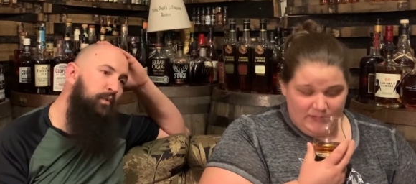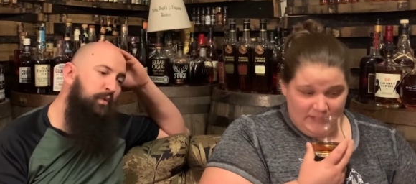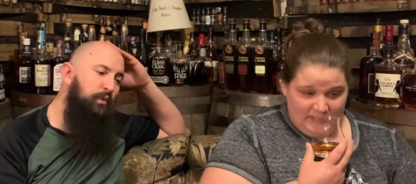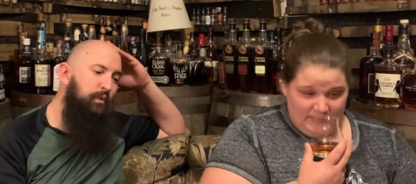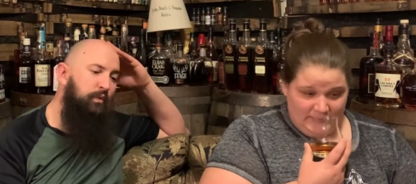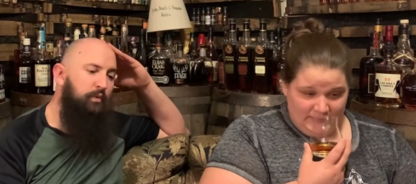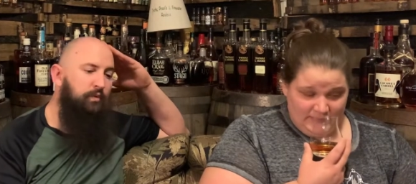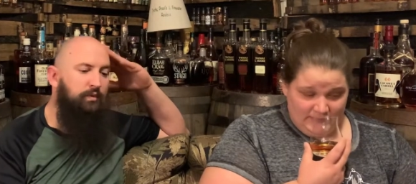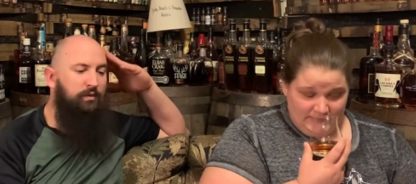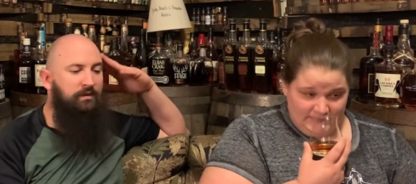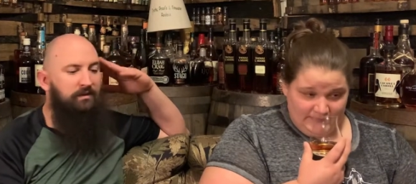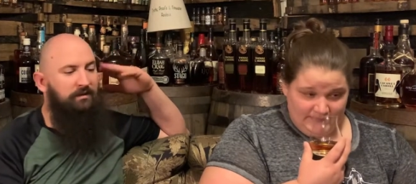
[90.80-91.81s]
Speaker 1: Whew.
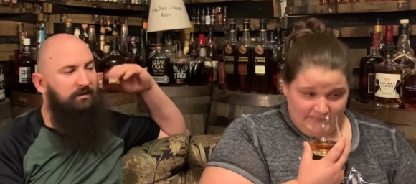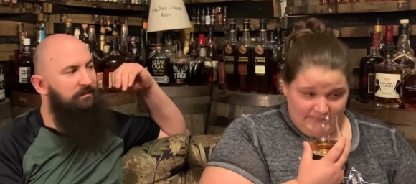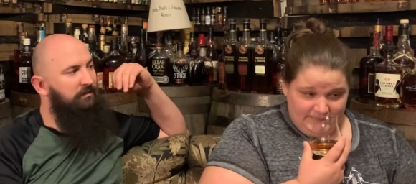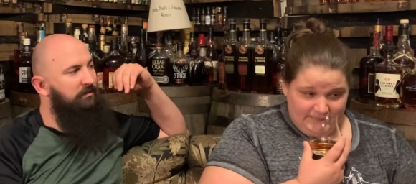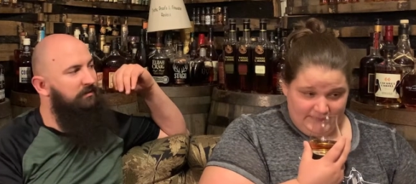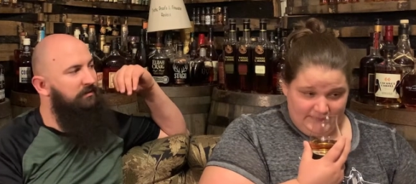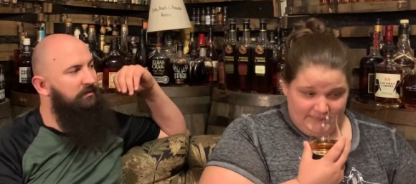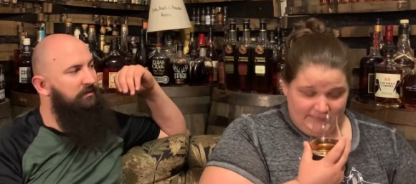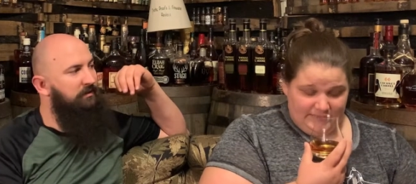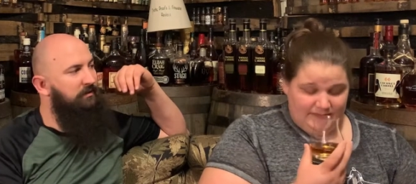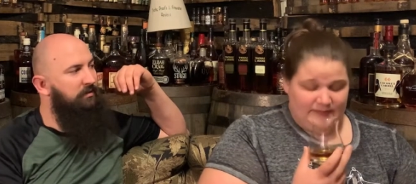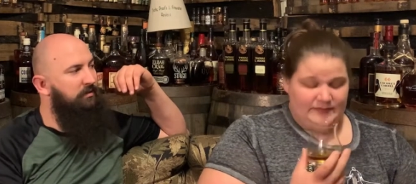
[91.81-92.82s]

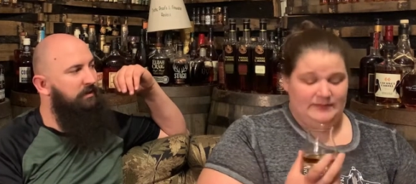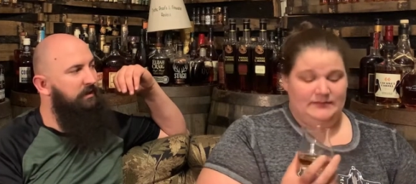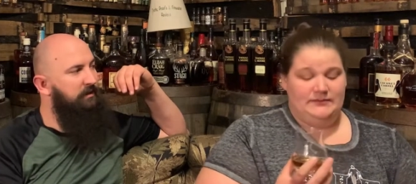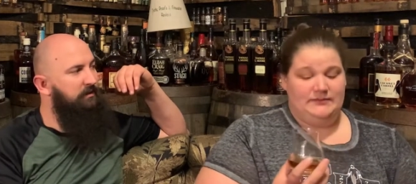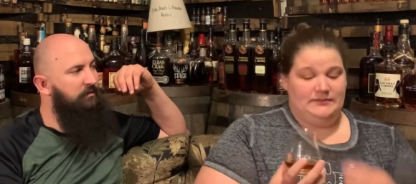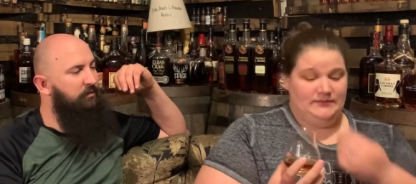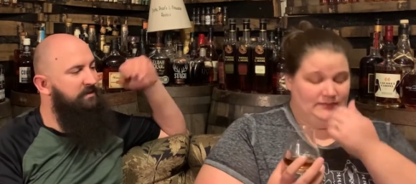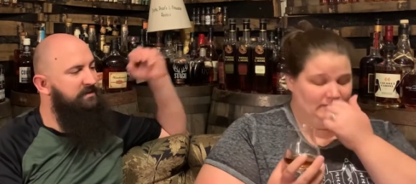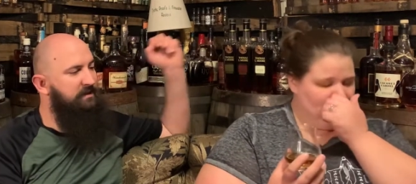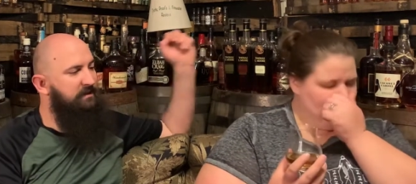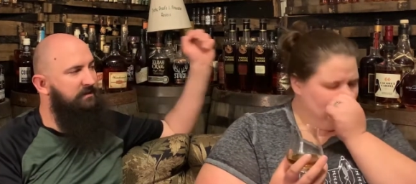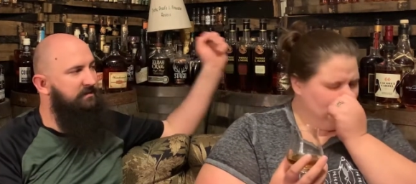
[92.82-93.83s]
Didn't know Canadian
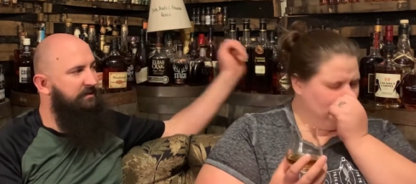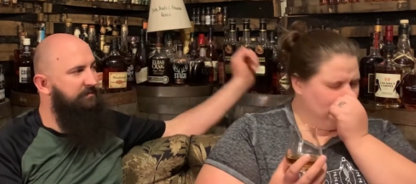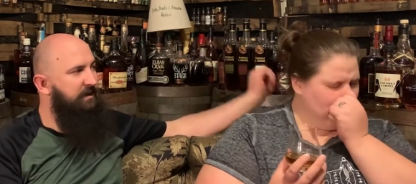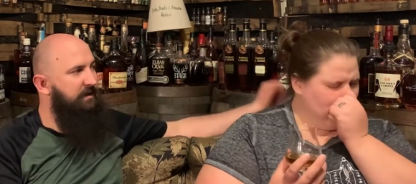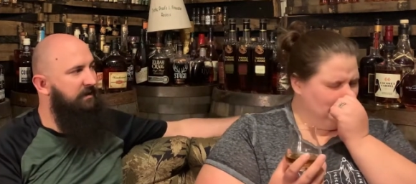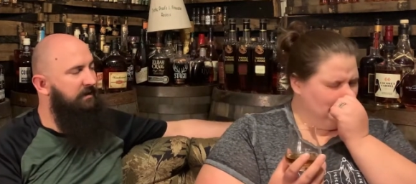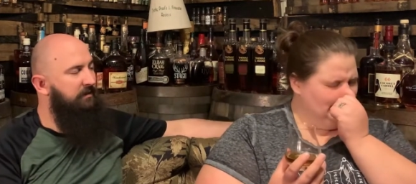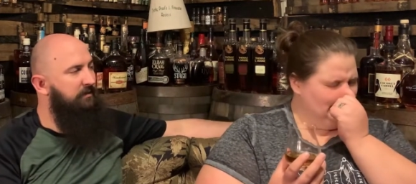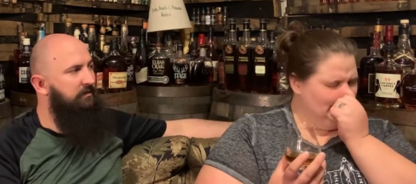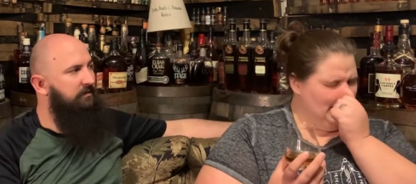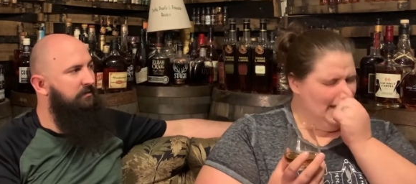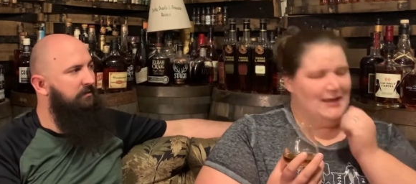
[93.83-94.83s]
whiskey gets up that high.
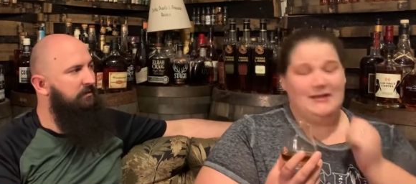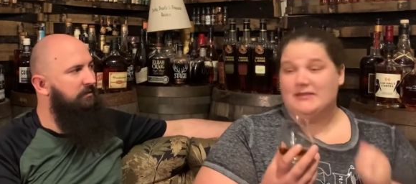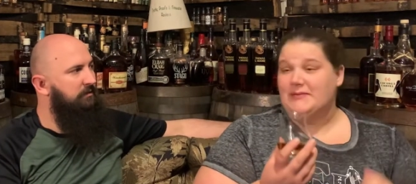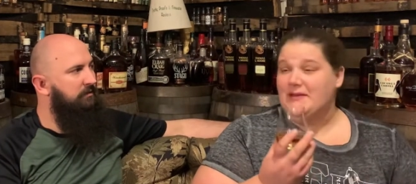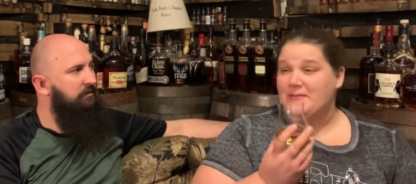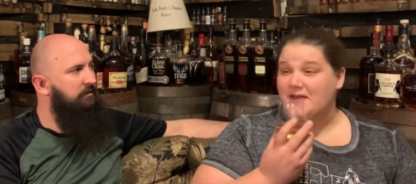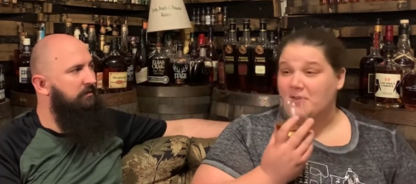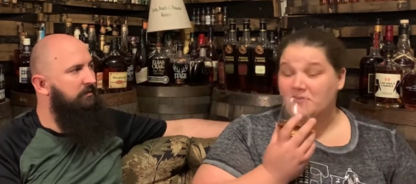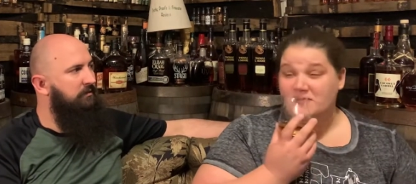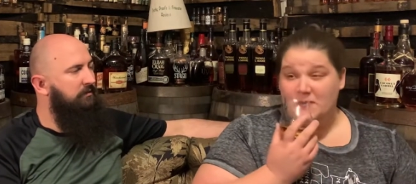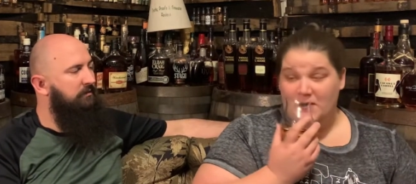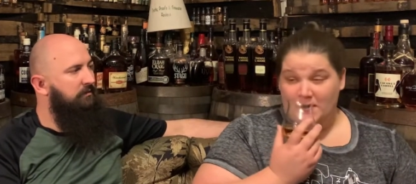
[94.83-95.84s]
Speaker 2: Dang, that's making my
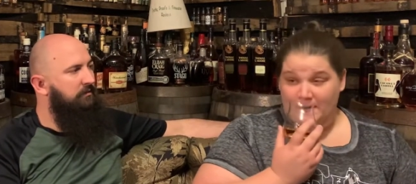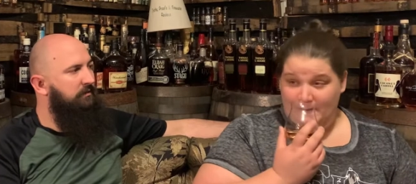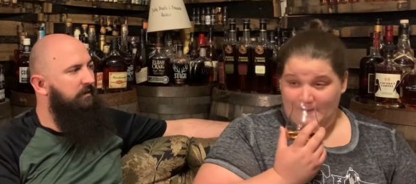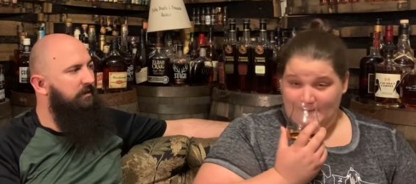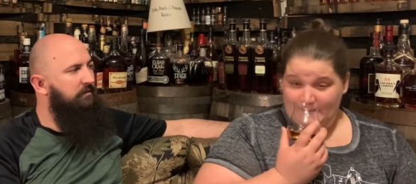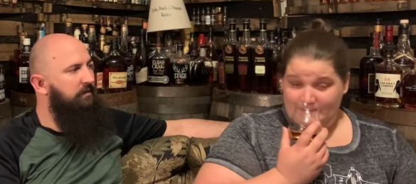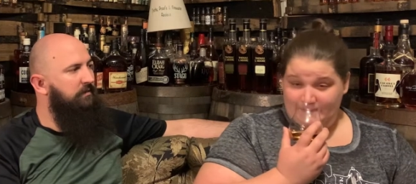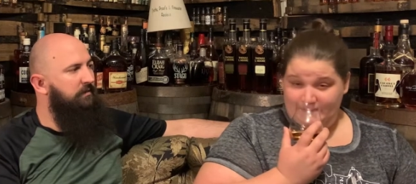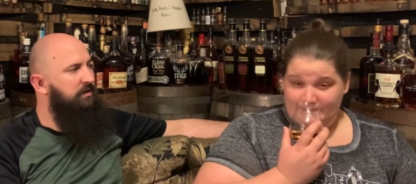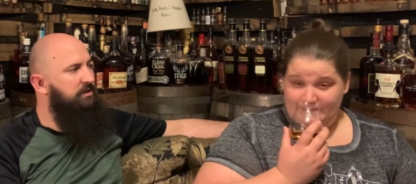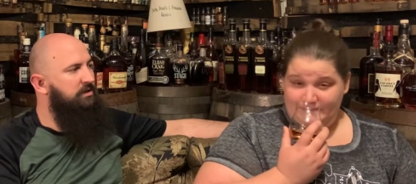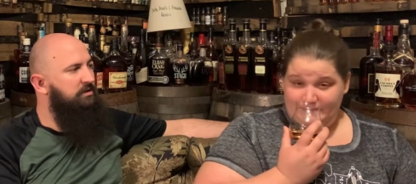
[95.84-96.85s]
nose burn.
Speaker 1: They don't get
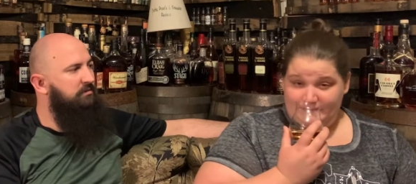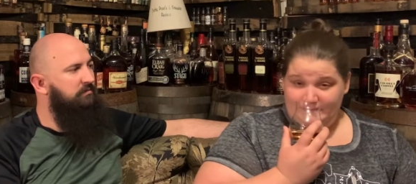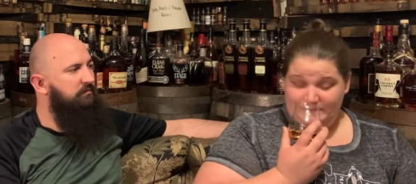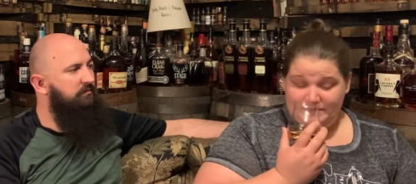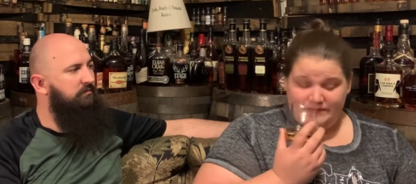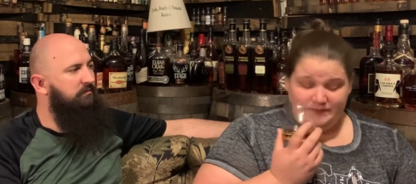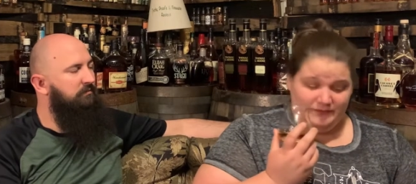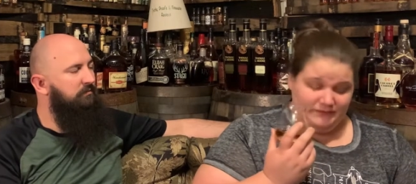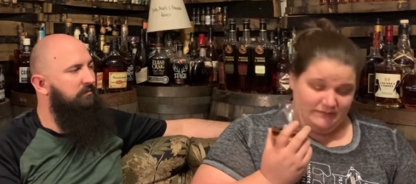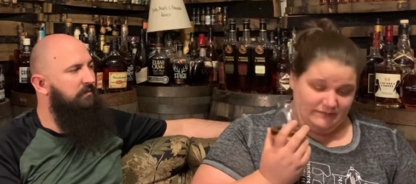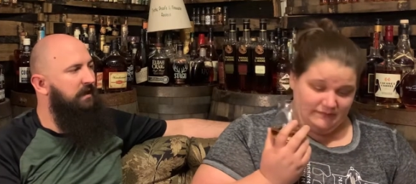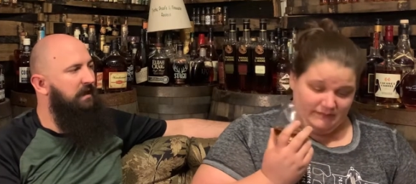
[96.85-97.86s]
much
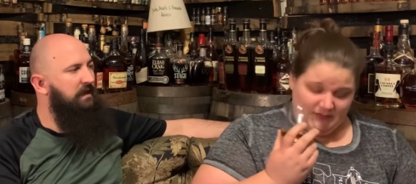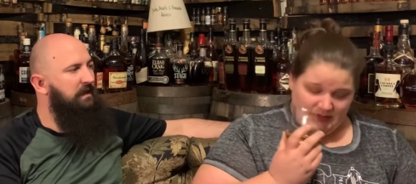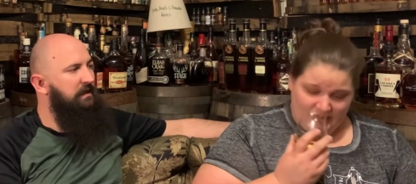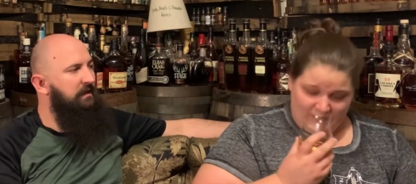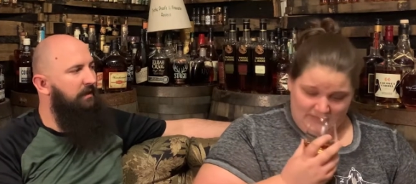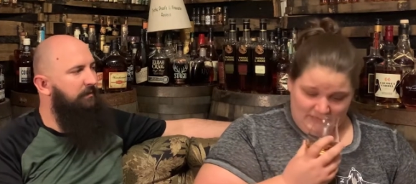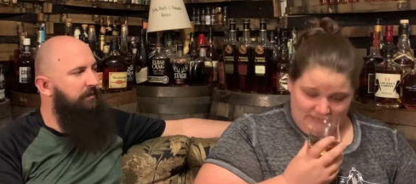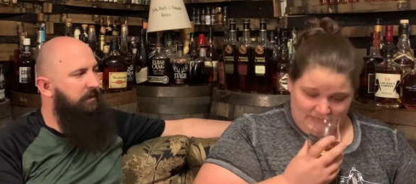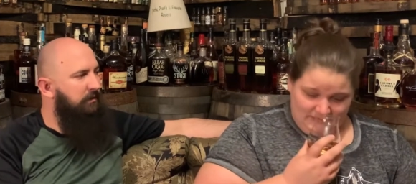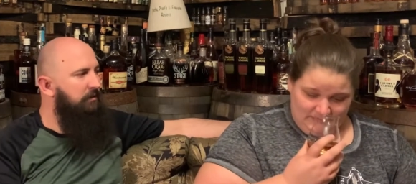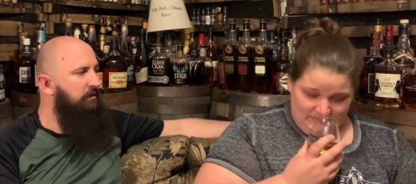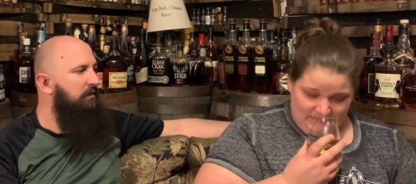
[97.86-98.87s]
heat up
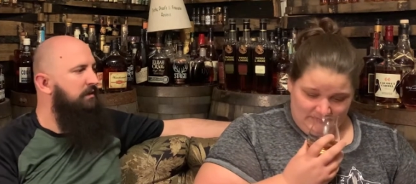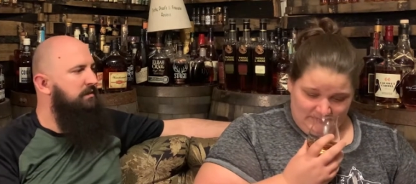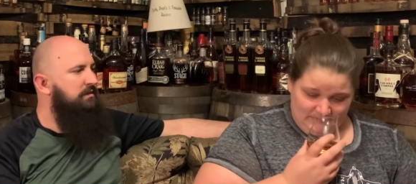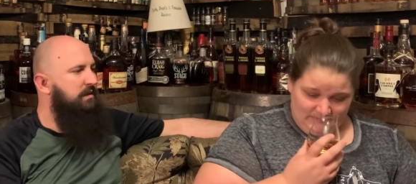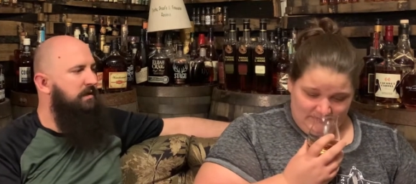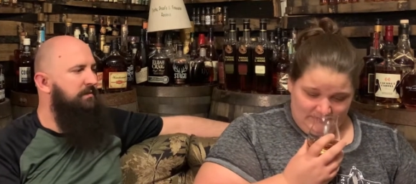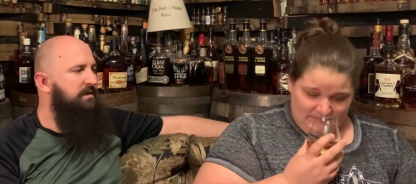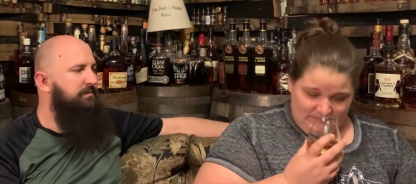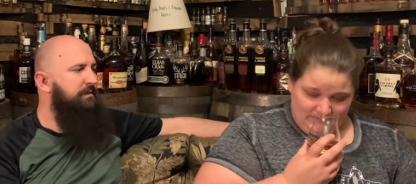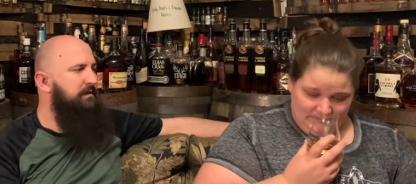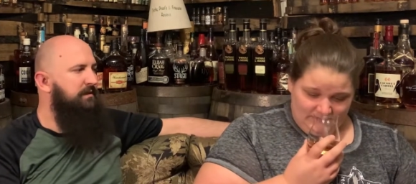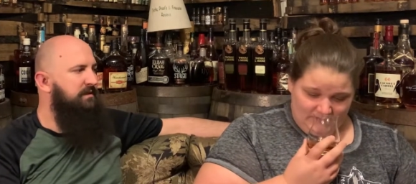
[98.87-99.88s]
there, so that must
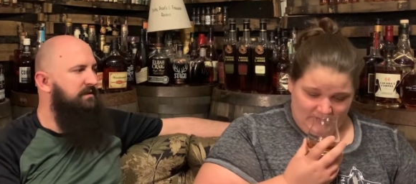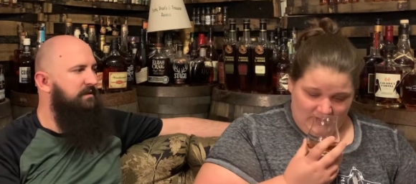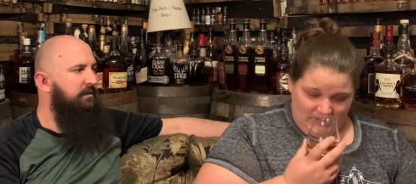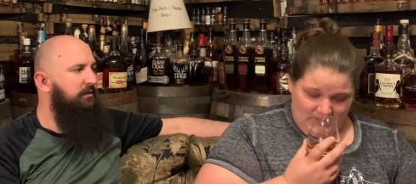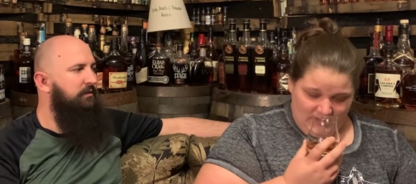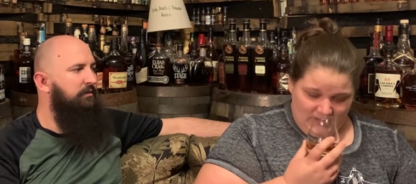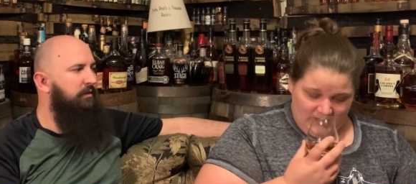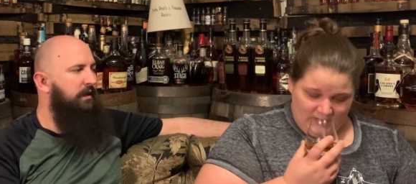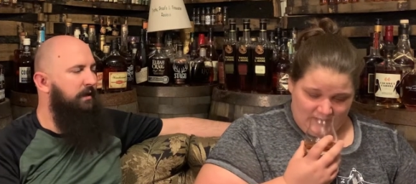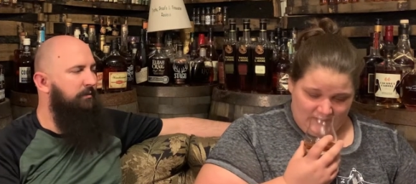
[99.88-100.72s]
be distilled to a high